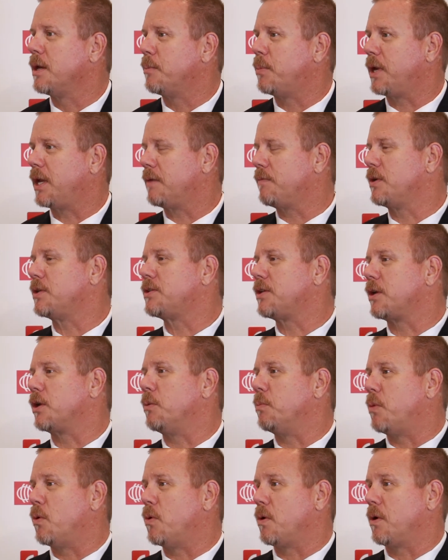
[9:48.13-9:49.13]
but every
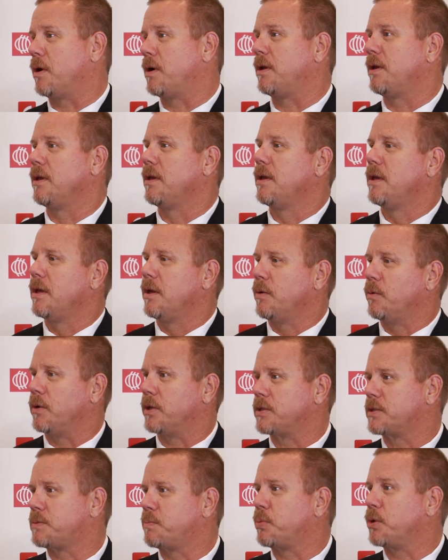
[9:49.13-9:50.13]
single board
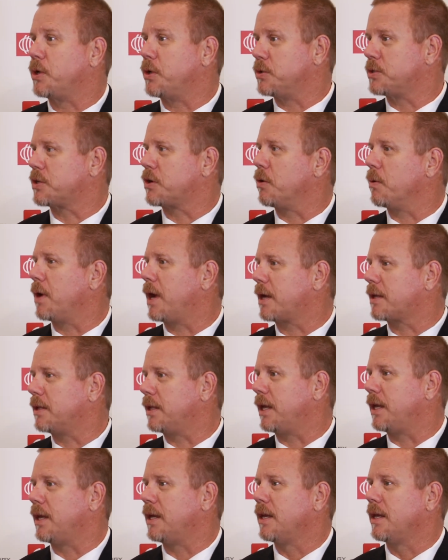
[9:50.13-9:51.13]
was produced
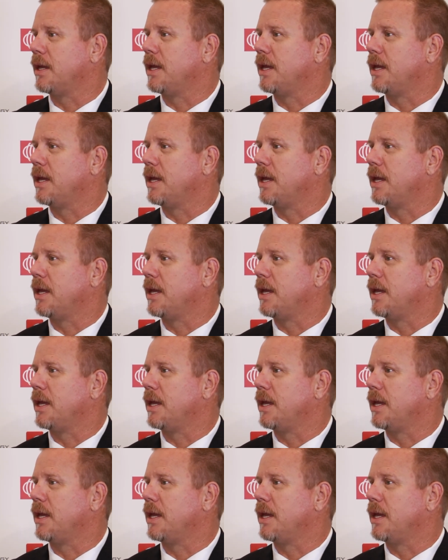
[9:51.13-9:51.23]
correctly.